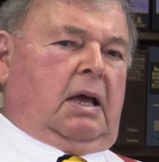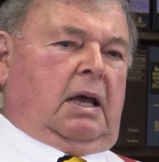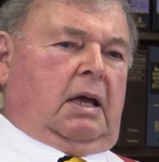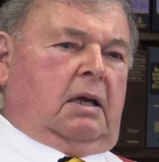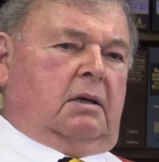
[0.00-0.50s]

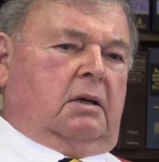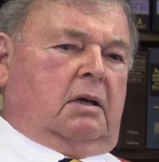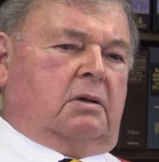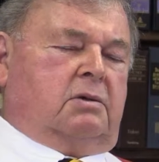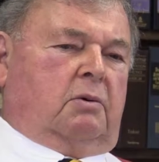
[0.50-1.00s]
And
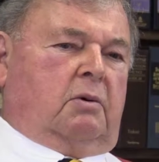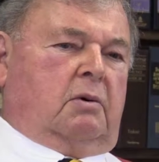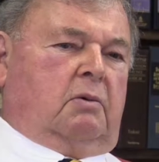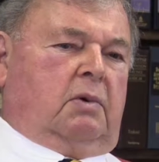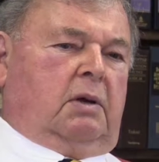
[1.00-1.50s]
uh, so
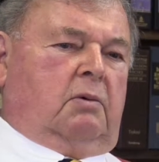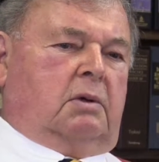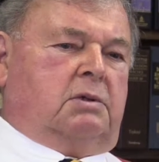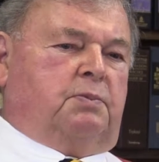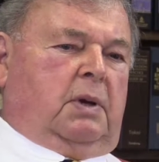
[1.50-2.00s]
we
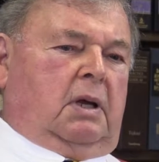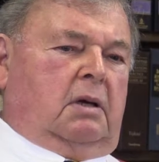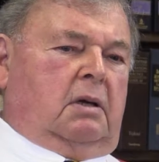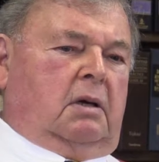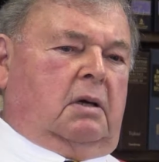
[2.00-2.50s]
would
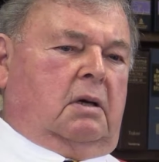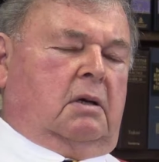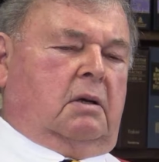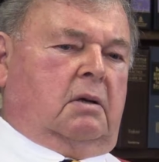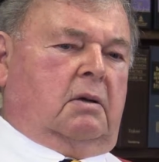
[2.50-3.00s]
spend, uh,
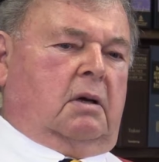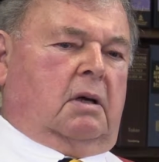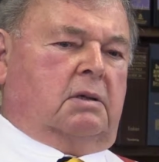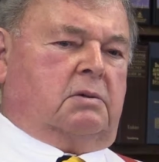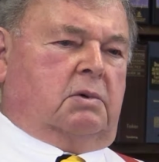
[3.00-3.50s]

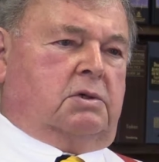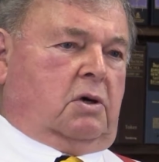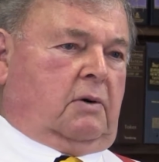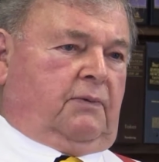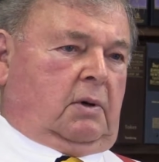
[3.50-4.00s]
as a
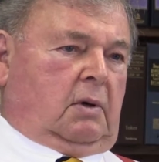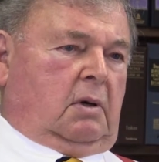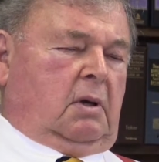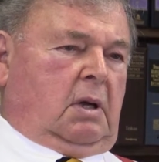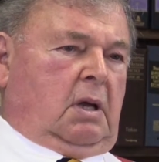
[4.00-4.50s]
reserve
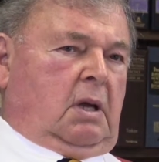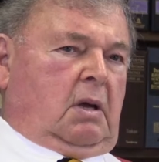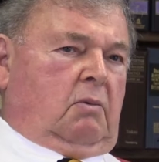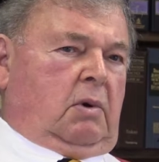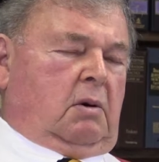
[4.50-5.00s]
unit,
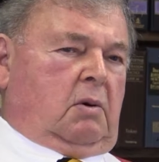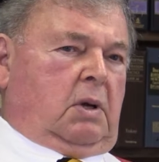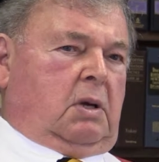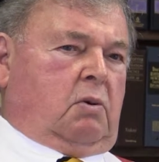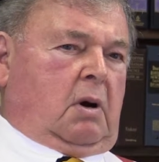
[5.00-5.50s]
we were
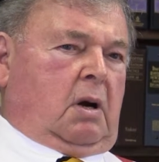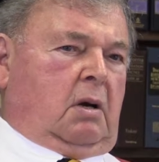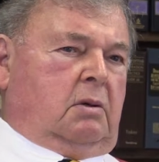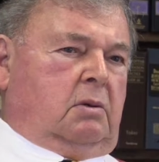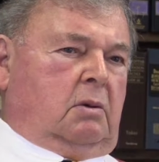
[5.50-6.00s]

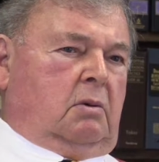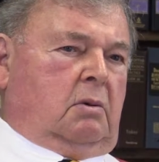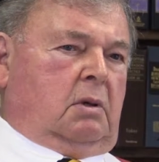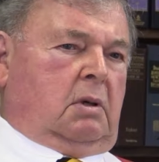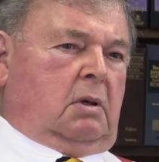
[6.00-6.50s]
required to
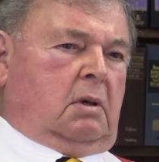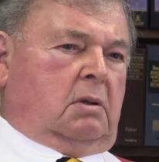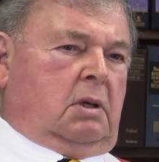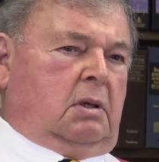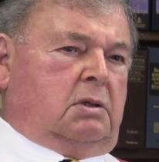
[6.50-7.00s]
uh,
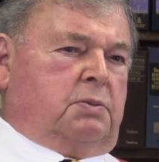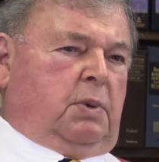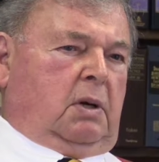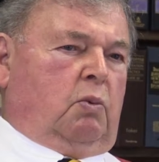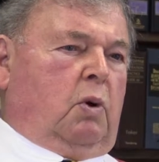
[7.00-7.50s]

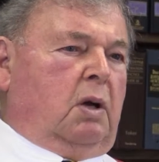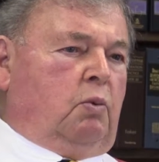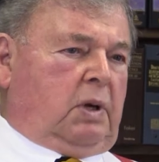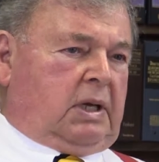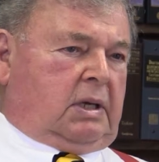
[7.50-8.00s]
spend one
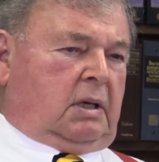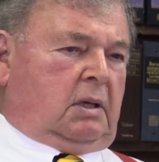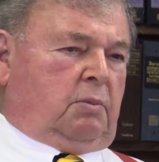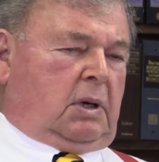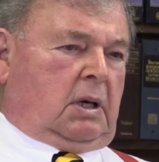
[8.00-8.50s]
weekend
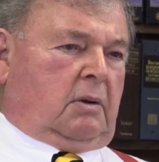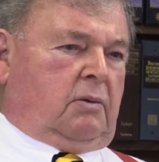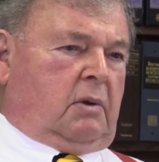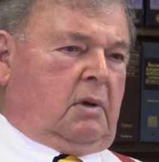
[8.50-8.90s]
a month